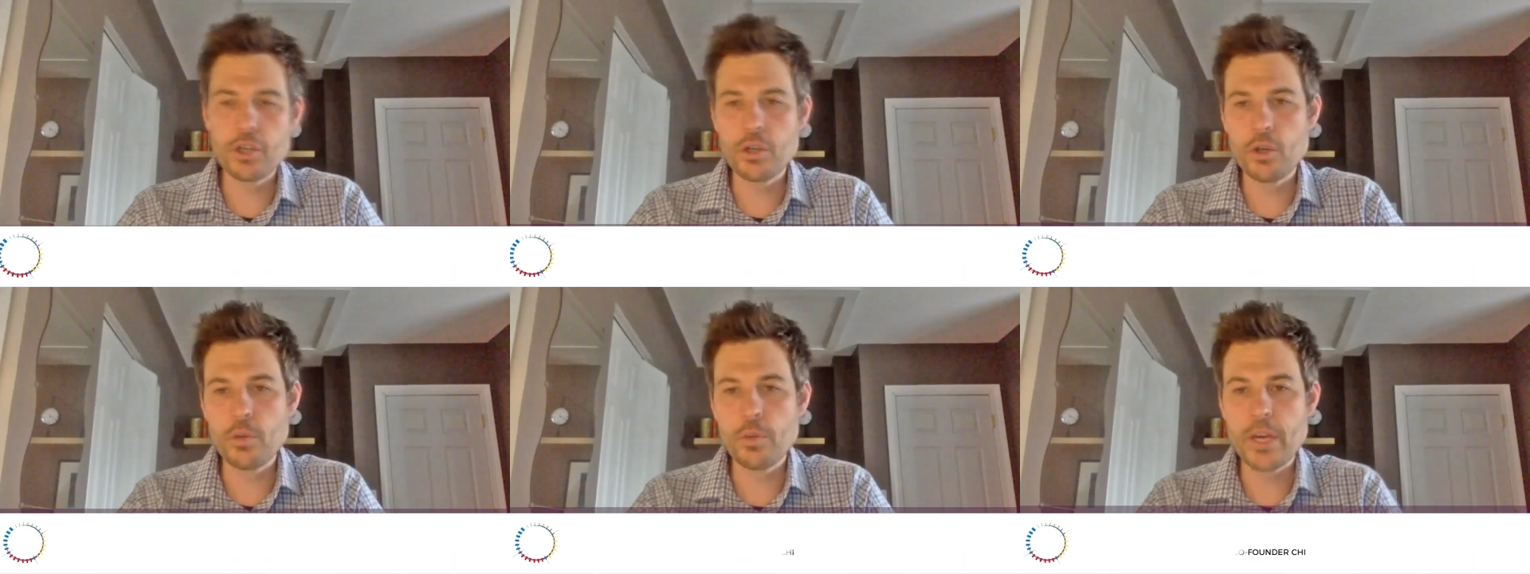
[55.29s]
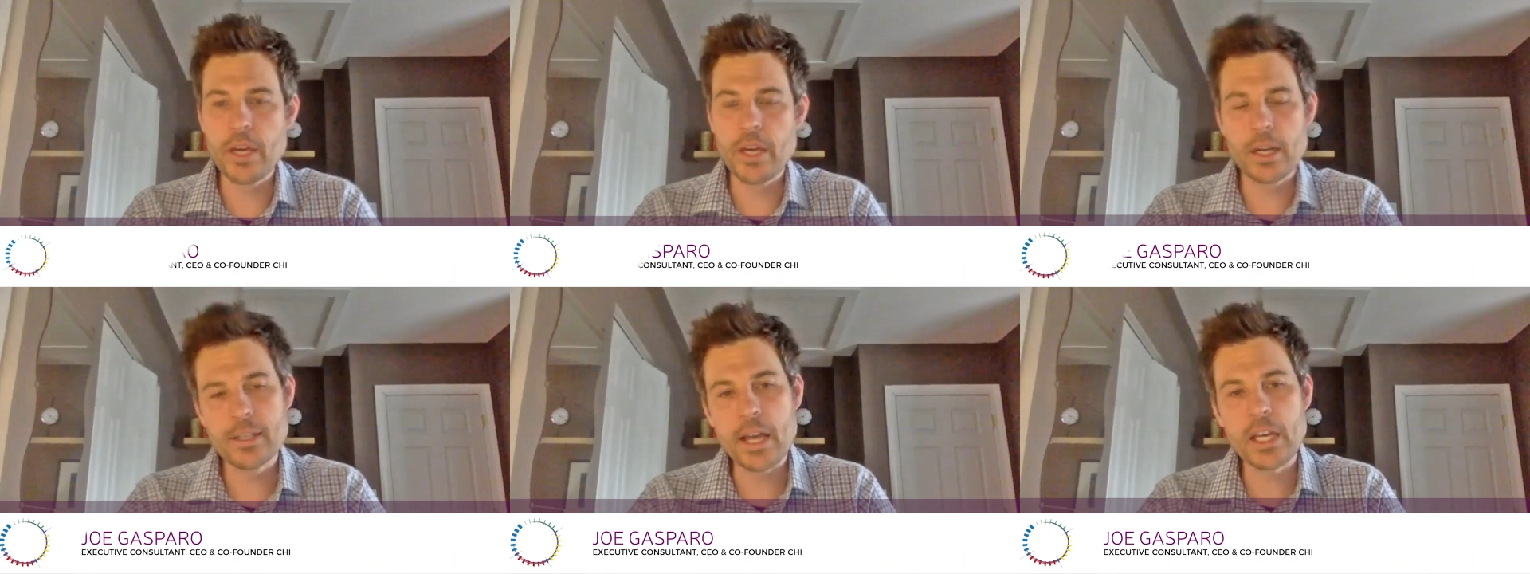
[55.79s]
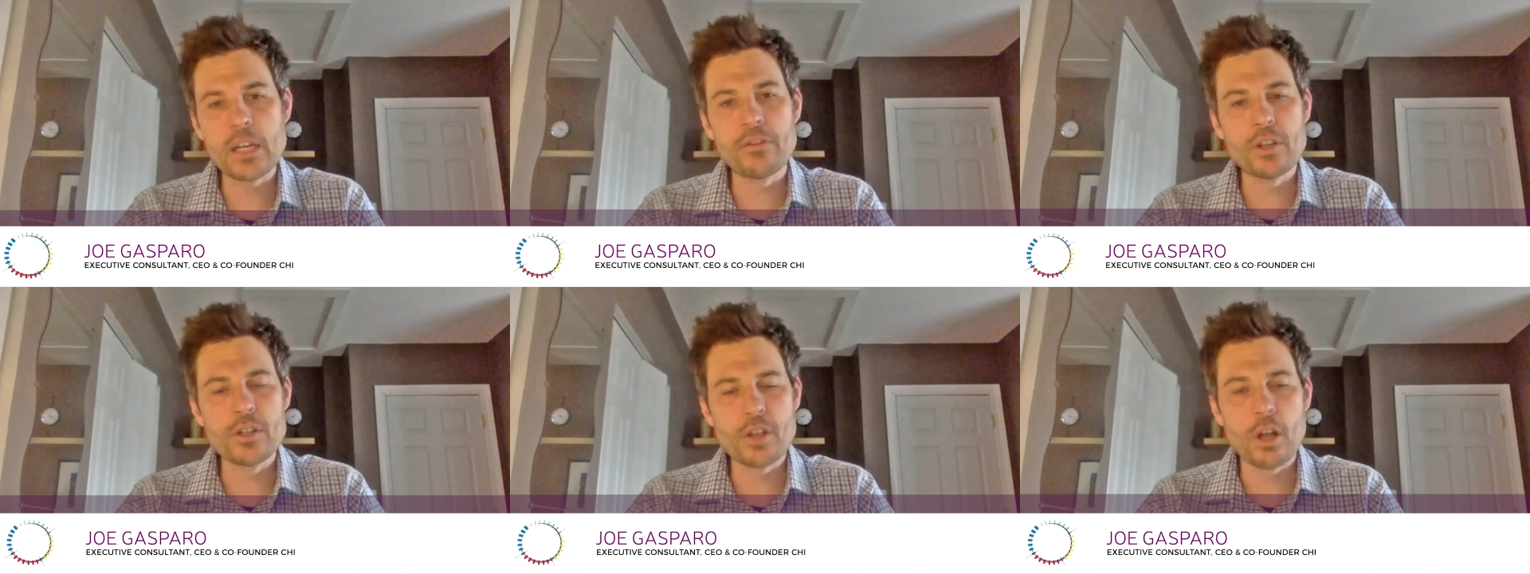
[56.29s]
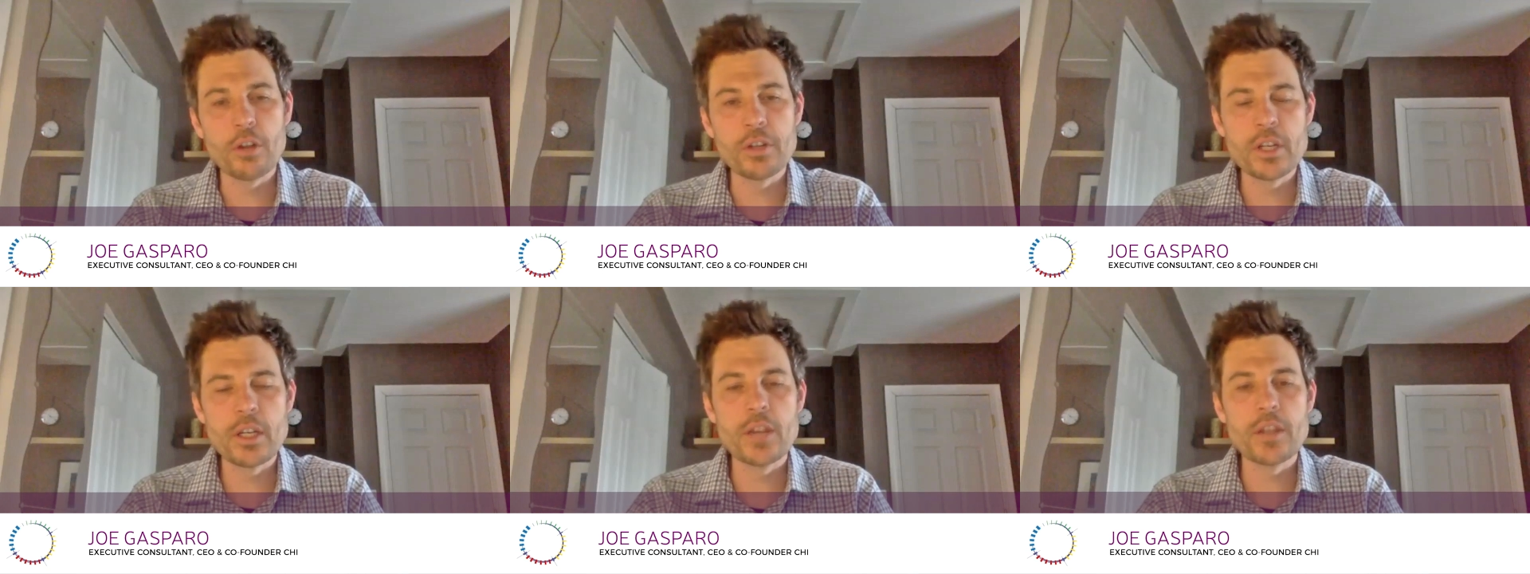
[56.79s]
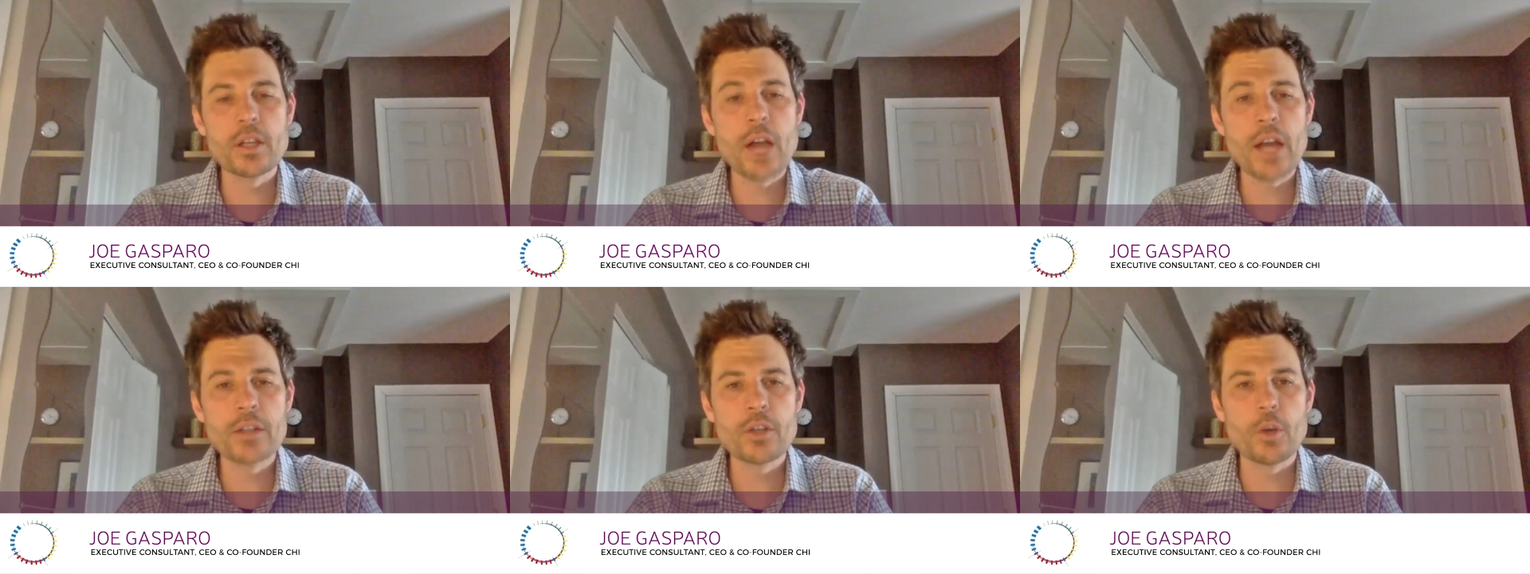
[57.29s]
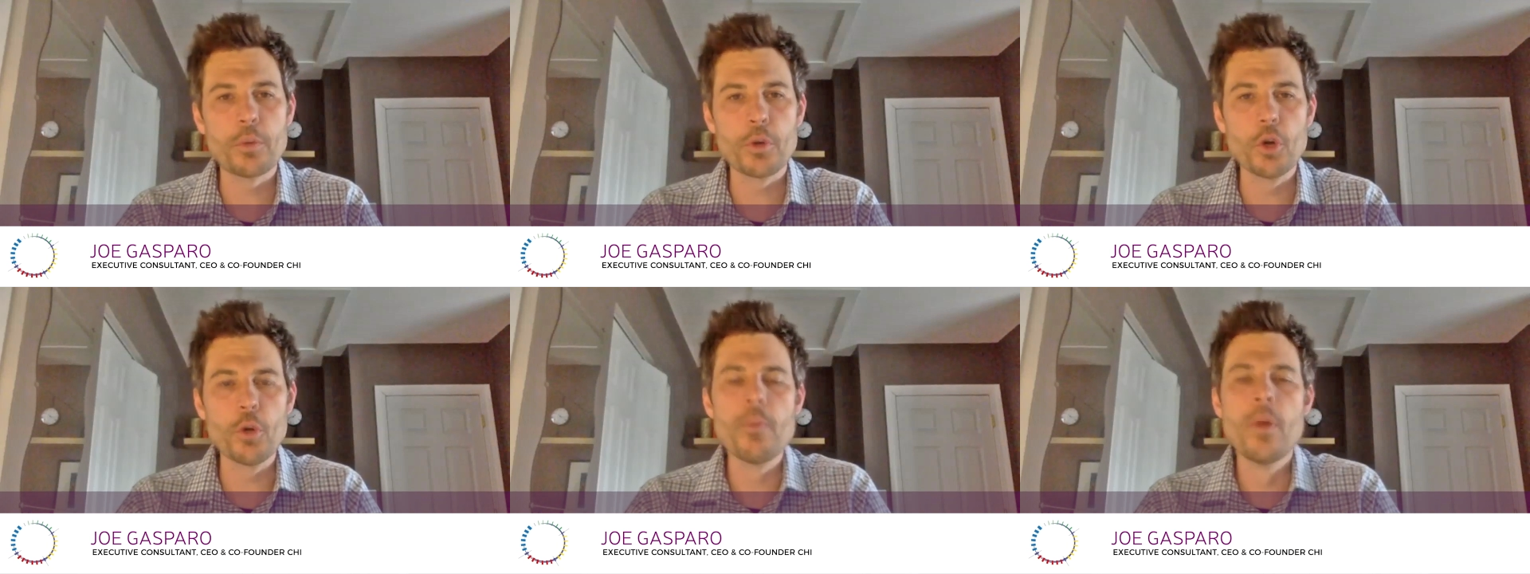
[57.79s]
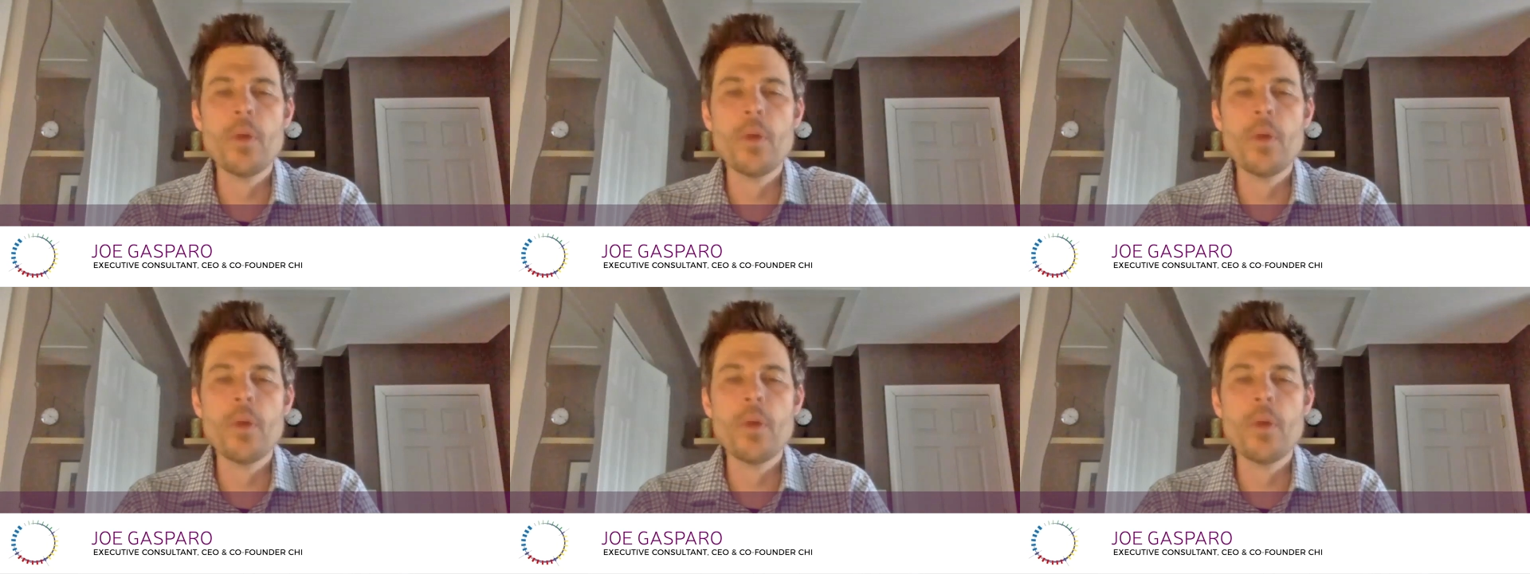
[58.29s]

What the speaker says: to being an executive consultant at the Kaleidoscope Group,